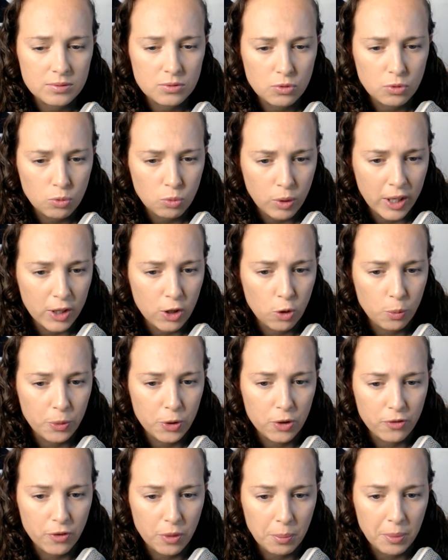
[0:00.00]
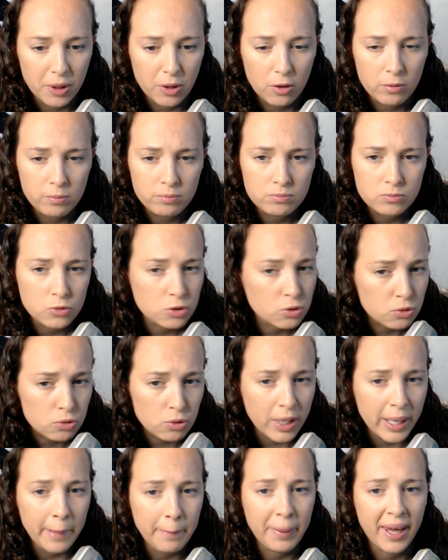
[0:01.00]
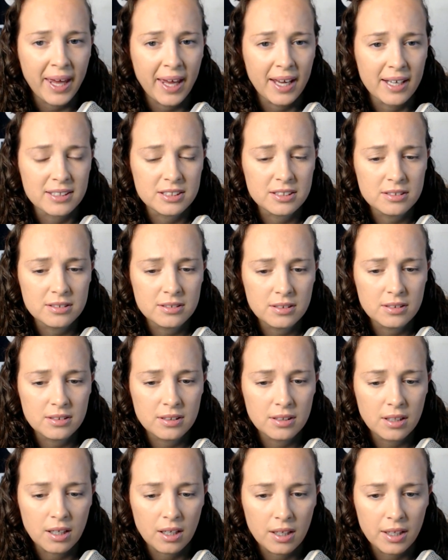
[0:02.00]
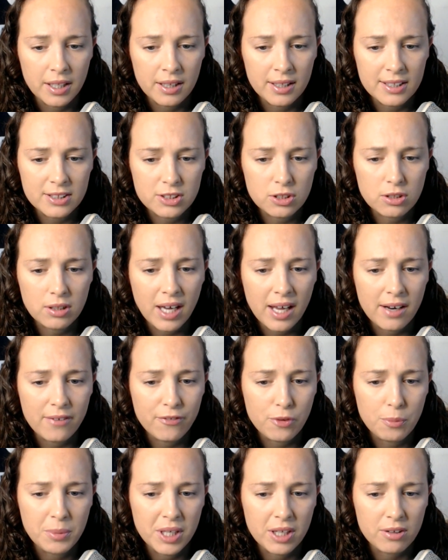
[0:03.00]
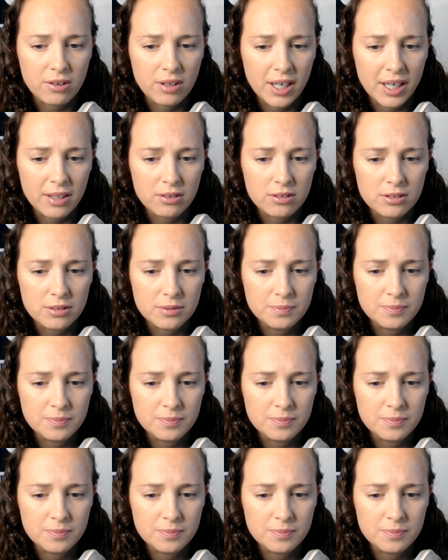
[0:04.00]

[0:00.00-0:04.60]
Wide open over the middle. Great pass. And let's look at it from the other angle.